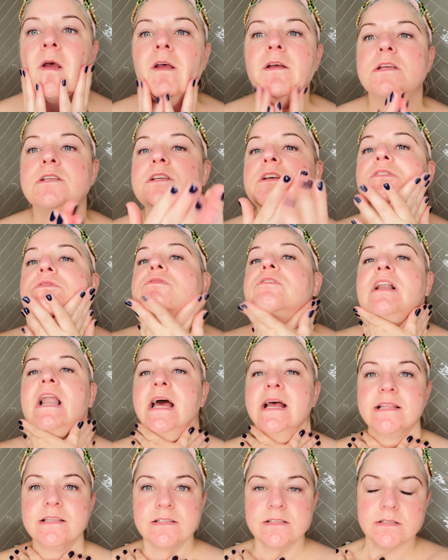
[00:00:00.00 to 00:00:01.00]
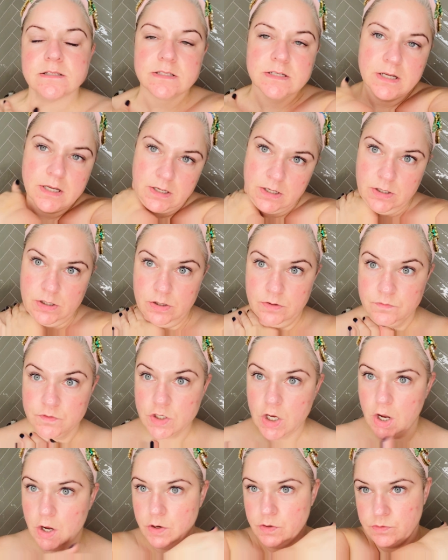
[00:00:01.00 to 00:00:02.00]
So you've cleansed, you've
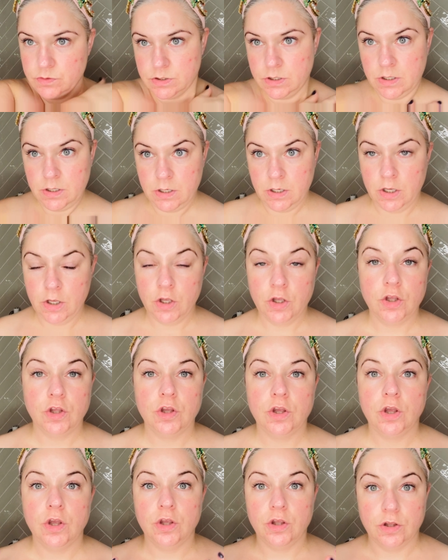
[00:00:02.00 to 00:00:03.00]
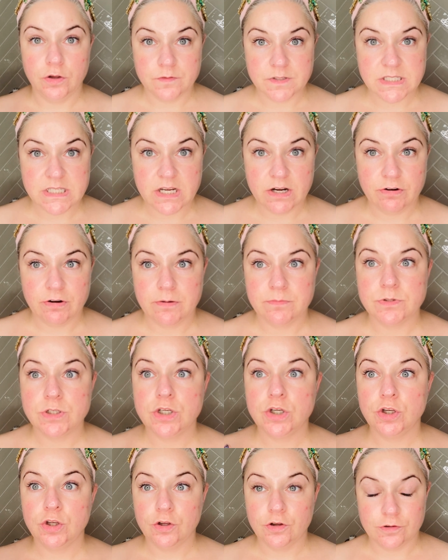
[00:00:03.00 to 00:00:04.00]
toned, you've serumed,
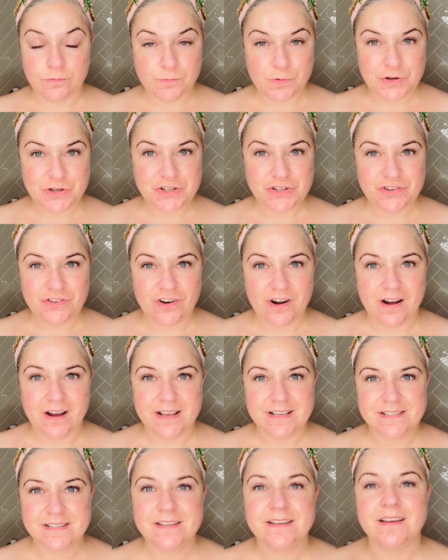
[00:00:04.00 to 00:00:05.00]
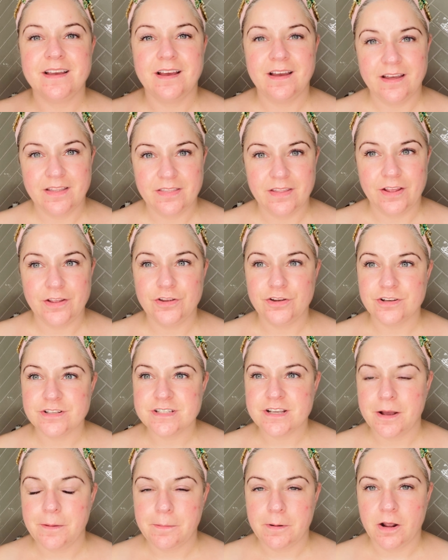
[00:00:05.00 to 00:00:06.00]
you'd moisturise, and then you'd
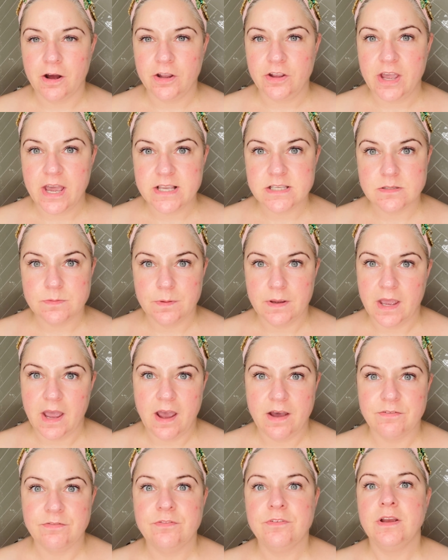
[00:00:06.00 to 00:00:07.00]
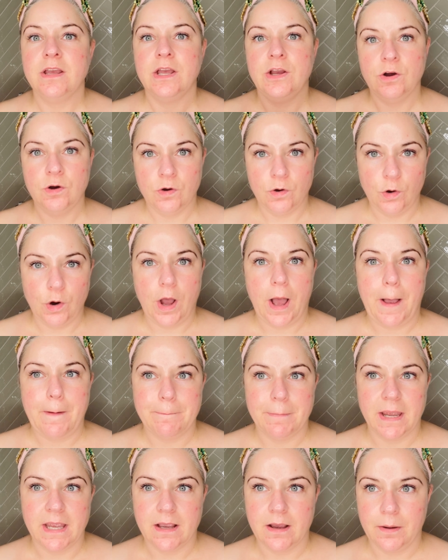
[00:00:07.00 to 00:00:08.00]
apply your SPF and
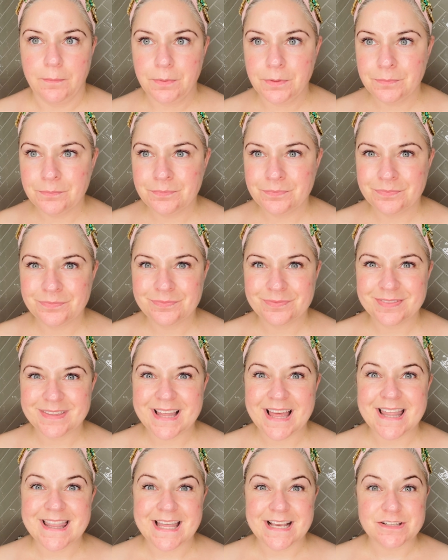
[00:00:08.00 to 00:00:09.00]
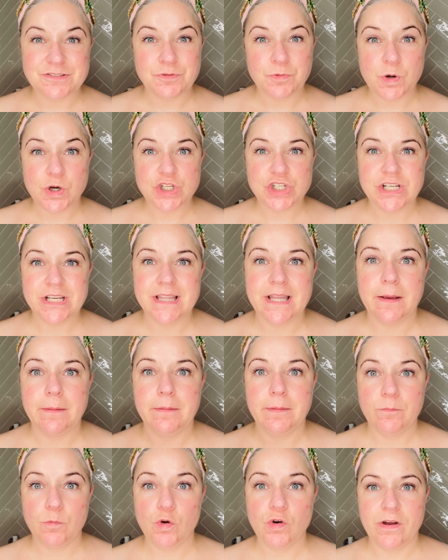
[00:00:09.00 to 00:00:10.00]
makeup. Thanks for watching. There'll be
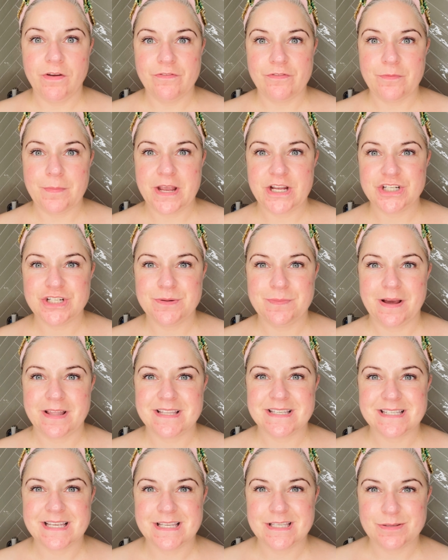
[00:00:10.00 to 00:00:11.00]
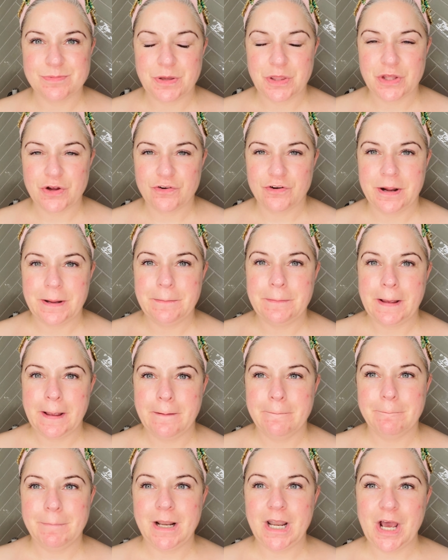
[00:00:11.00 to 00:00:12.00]
more information about the skin smoothing
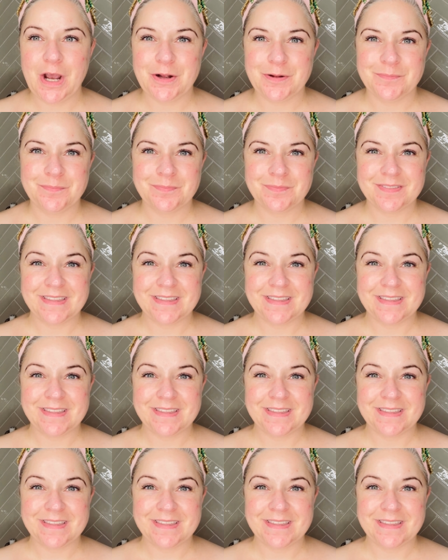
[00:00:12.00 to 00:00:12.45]
cream below.